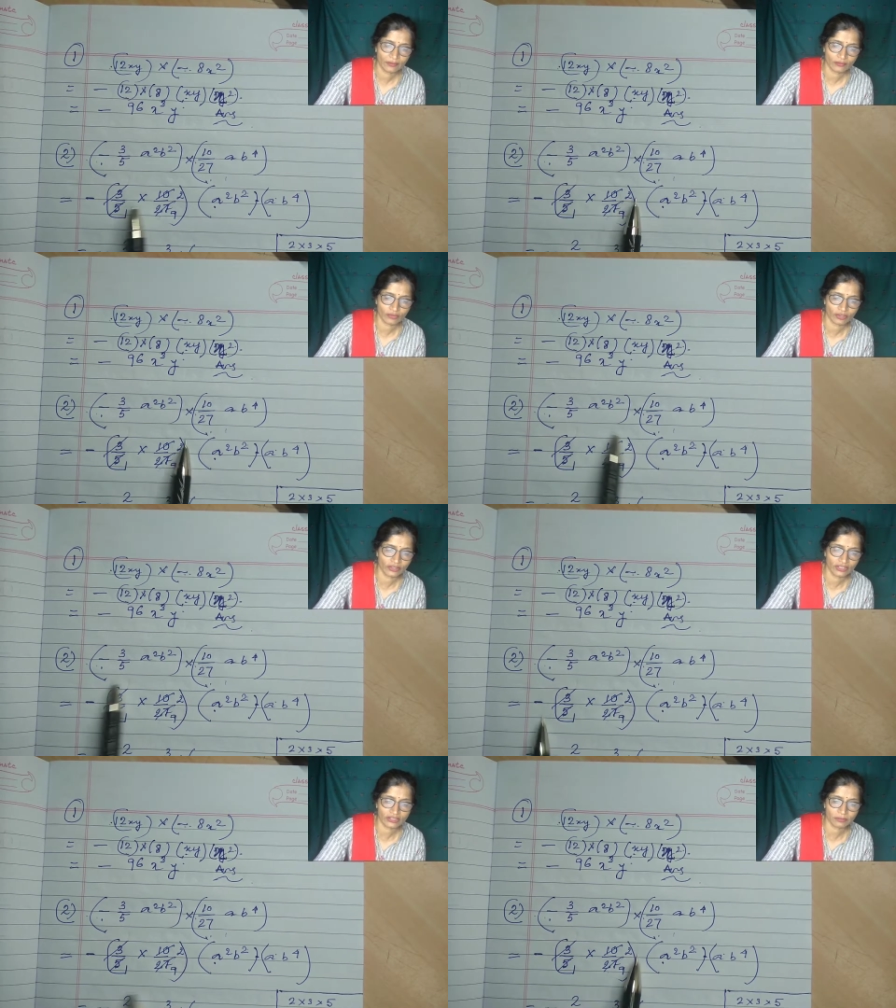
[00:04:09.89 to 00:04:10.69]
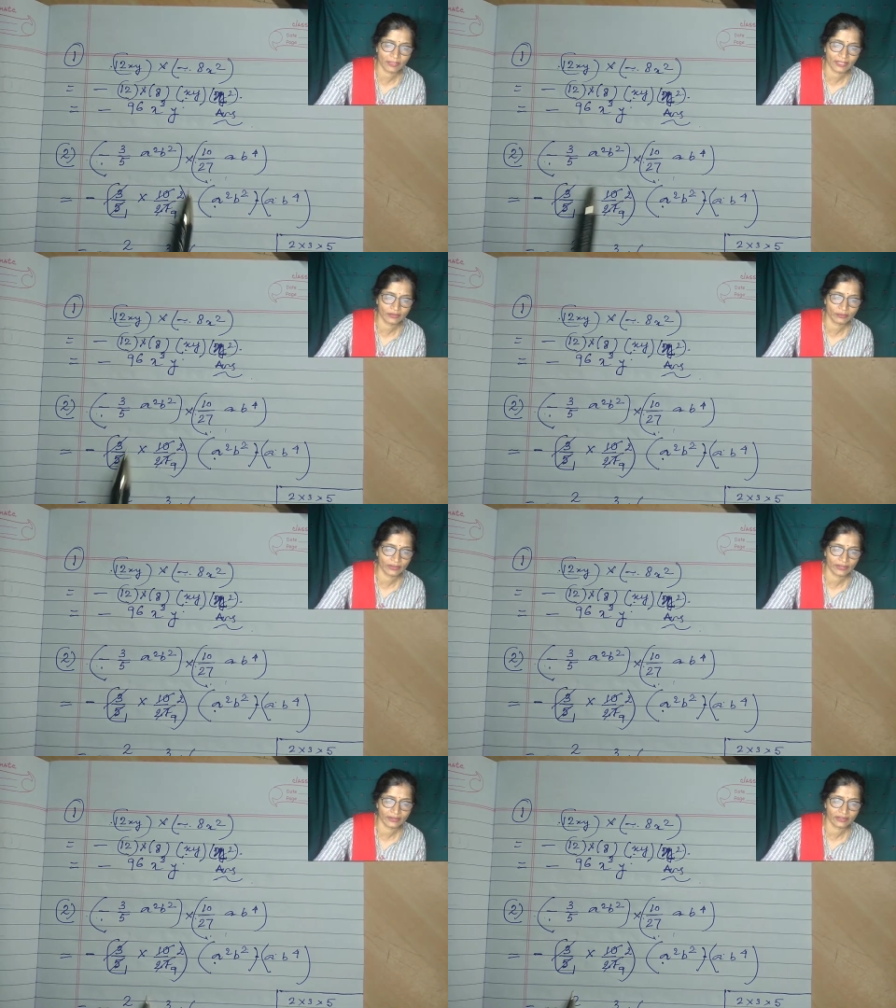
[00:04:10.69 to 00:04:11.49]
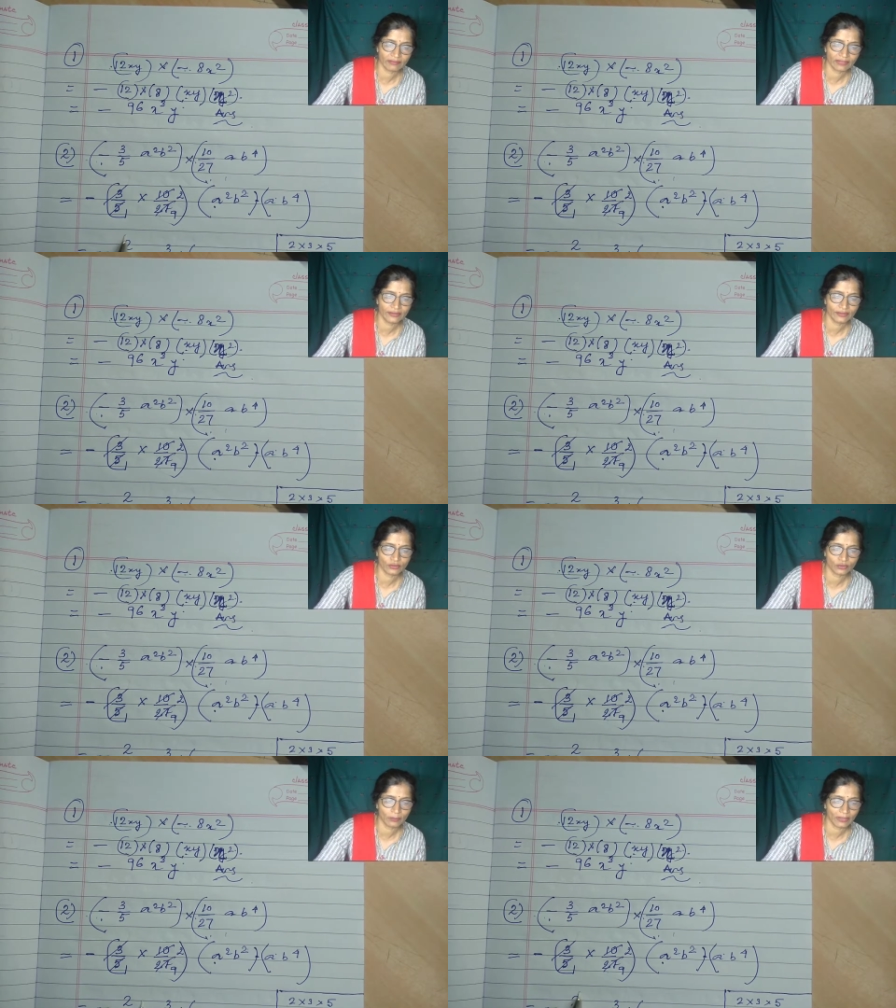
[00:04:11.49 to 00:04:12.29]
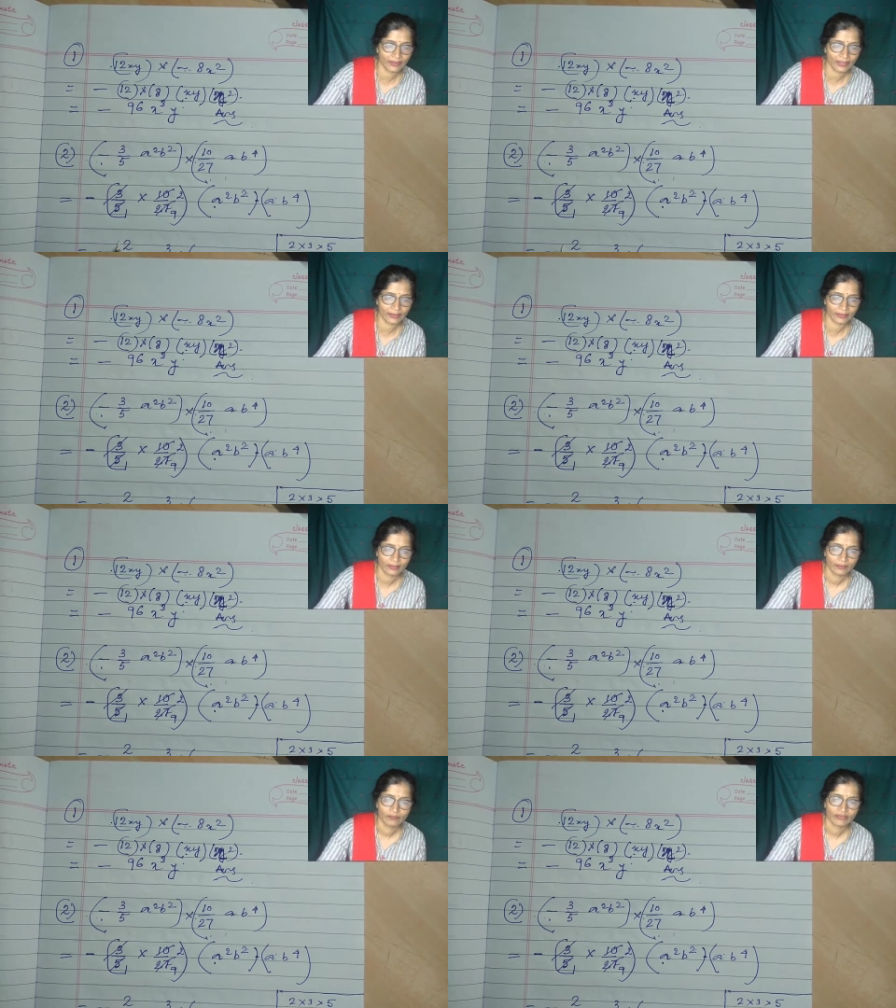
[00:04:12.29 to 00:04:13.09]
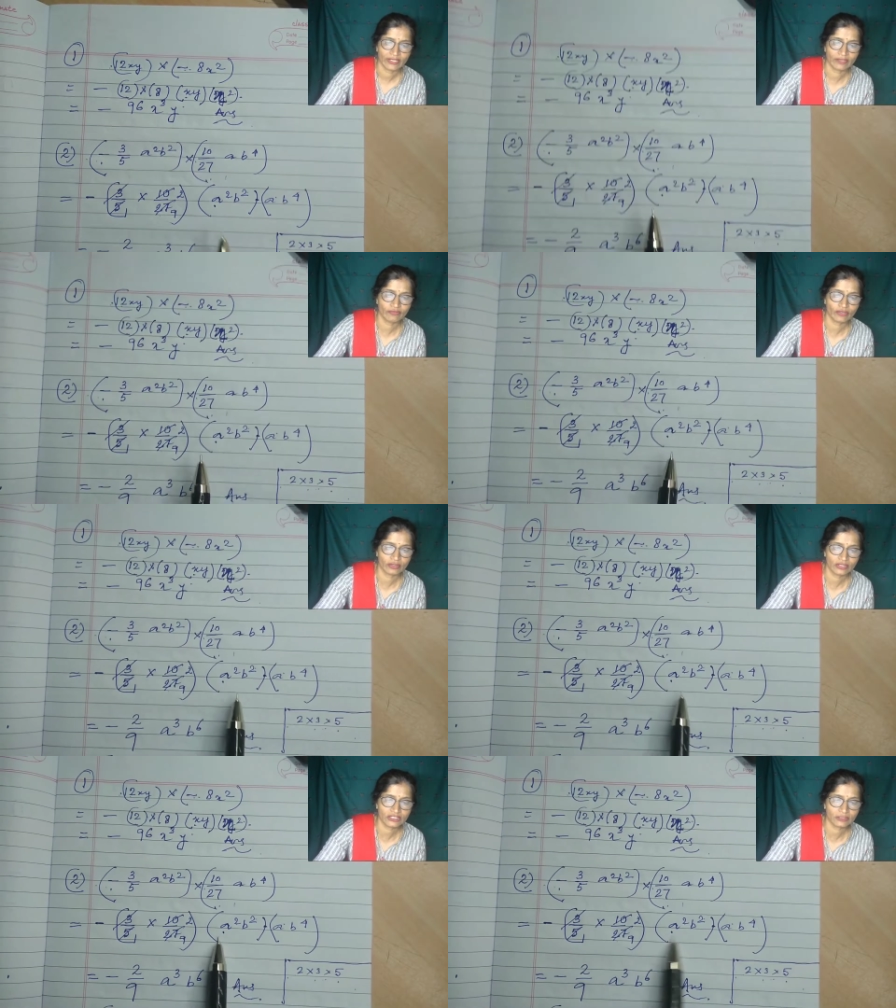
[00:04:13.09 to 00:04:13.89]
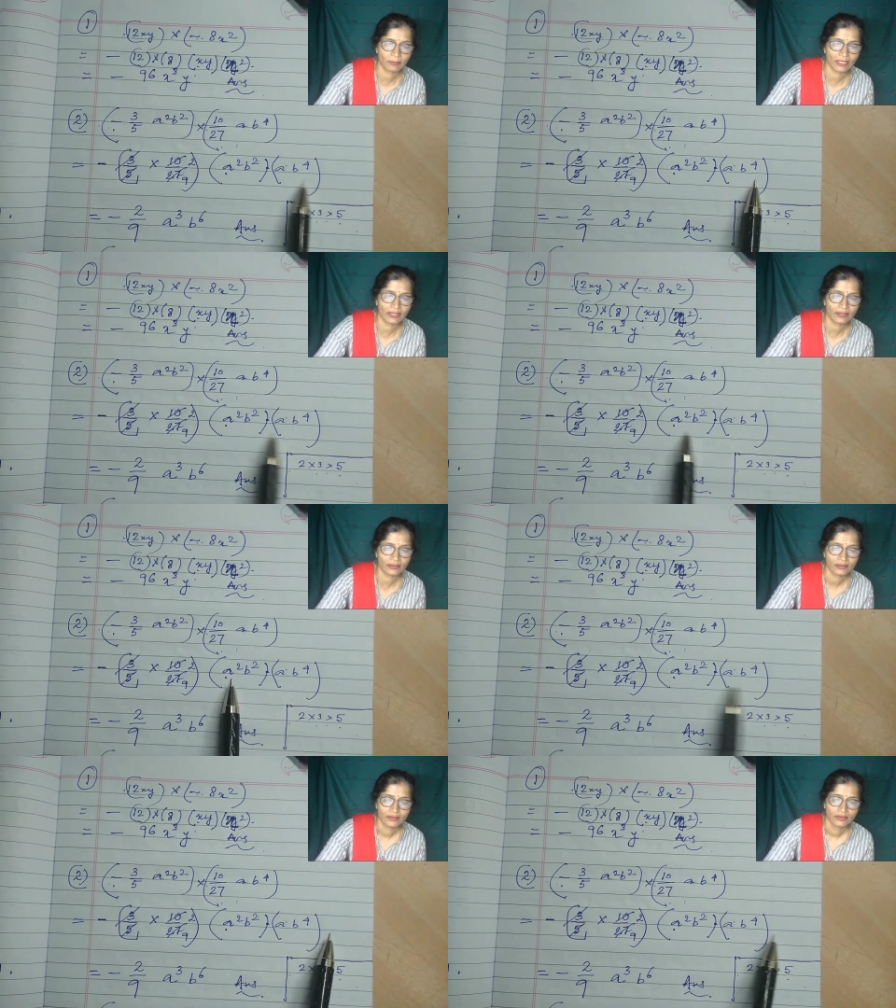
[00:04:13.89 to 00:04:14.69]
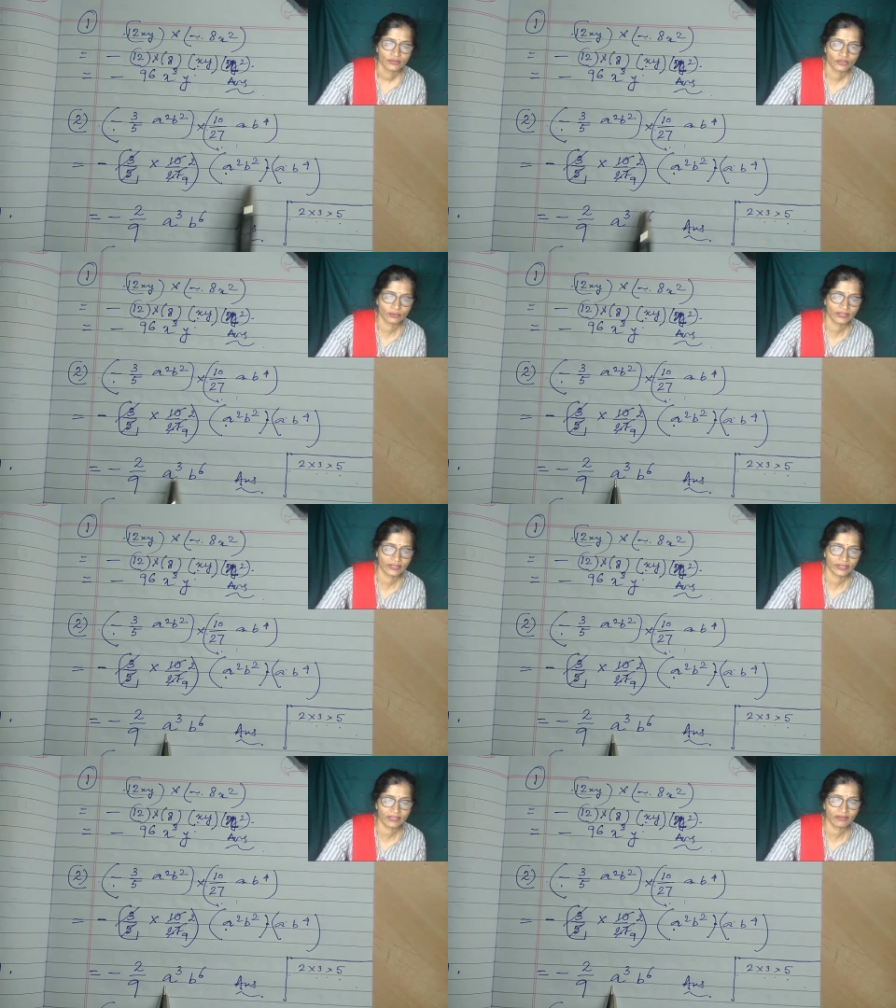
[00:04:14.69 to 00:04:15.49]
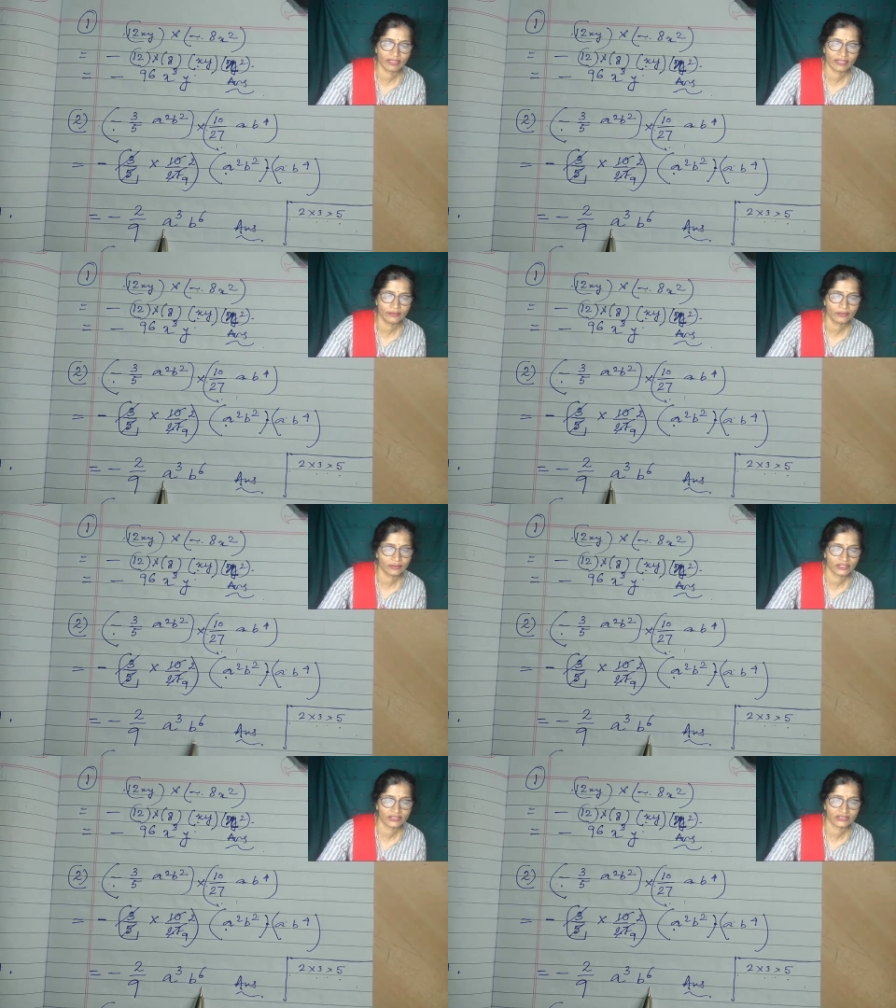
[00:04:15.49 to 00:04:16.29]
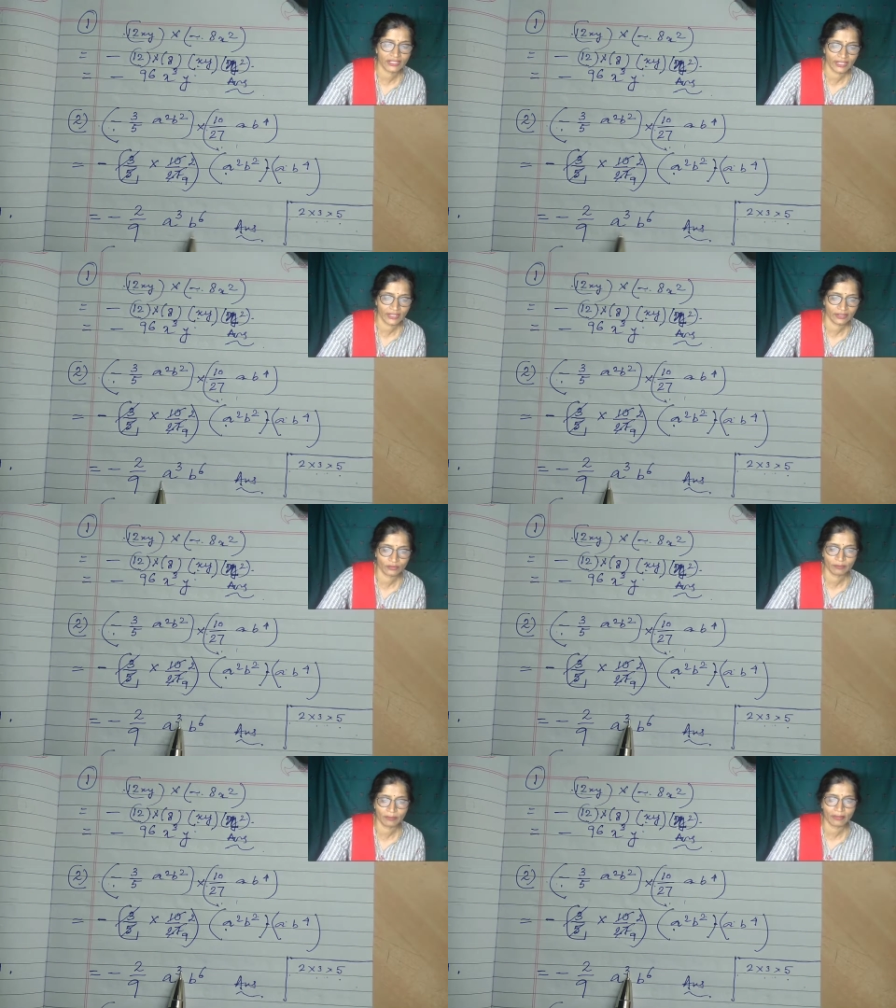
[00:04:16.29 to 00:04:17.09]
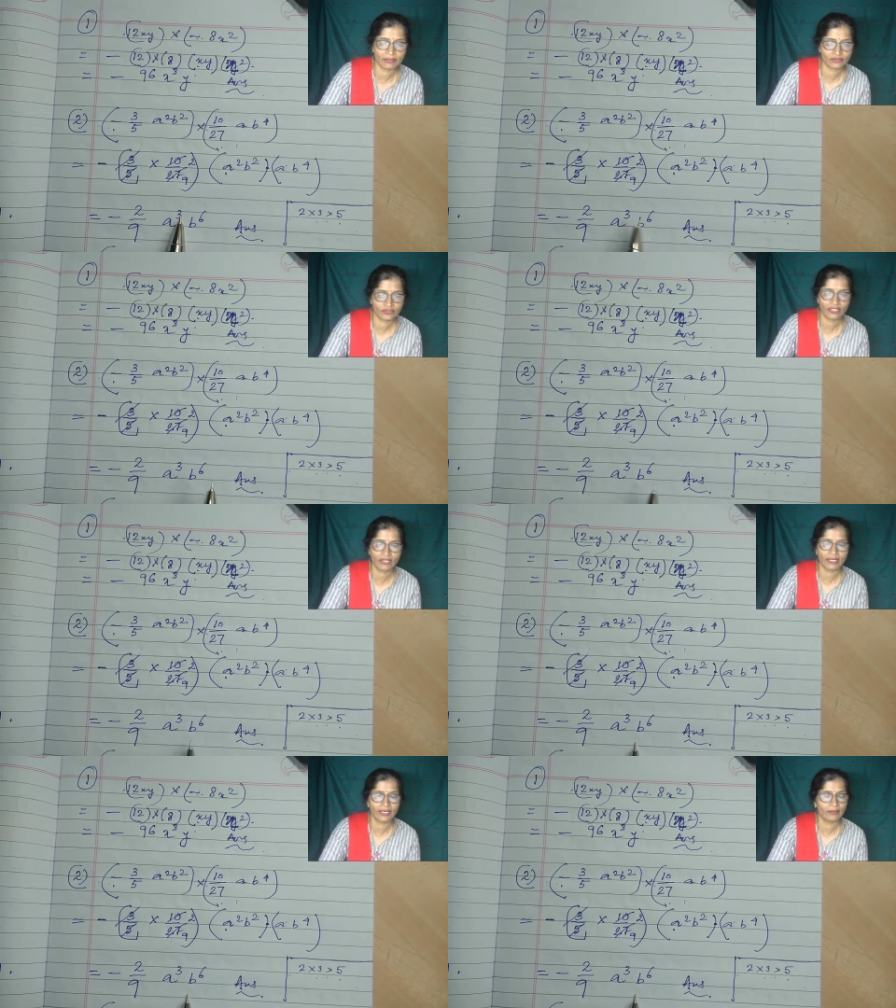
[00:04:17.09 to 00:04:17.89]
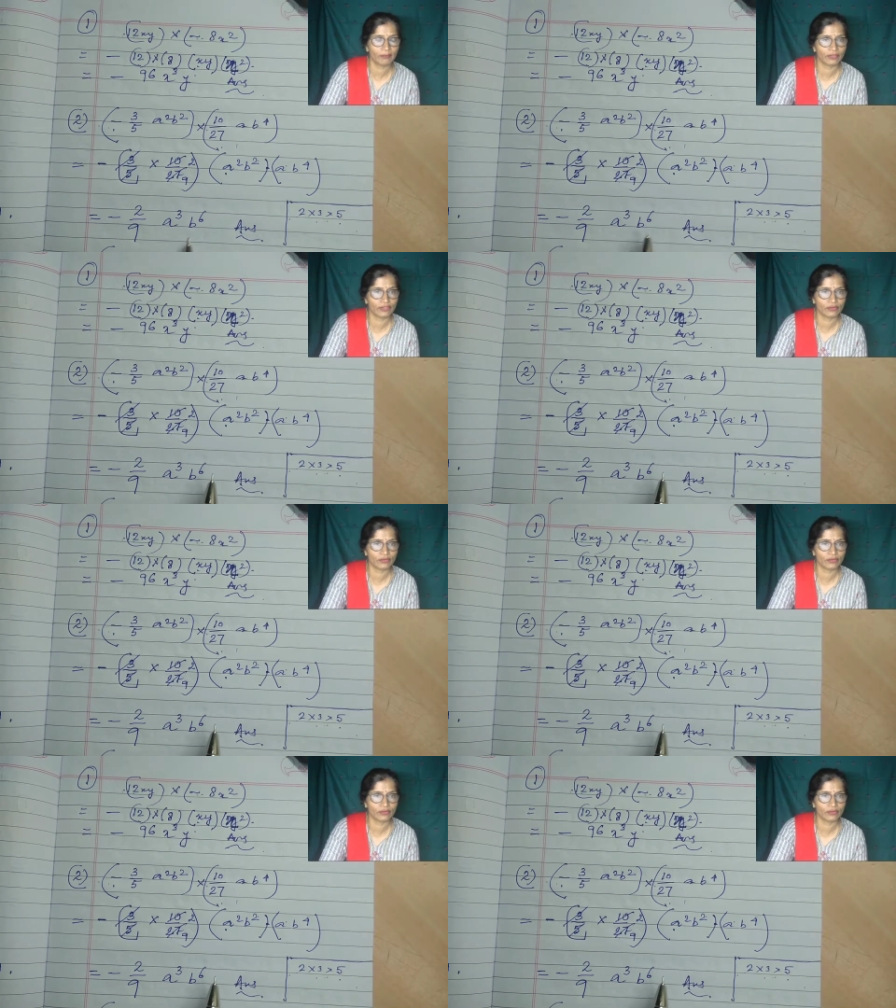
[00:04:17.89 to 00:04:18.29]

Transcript: For this part you will get the value 2 by 9, and for this part you will get the value this, a to the power 3 and b to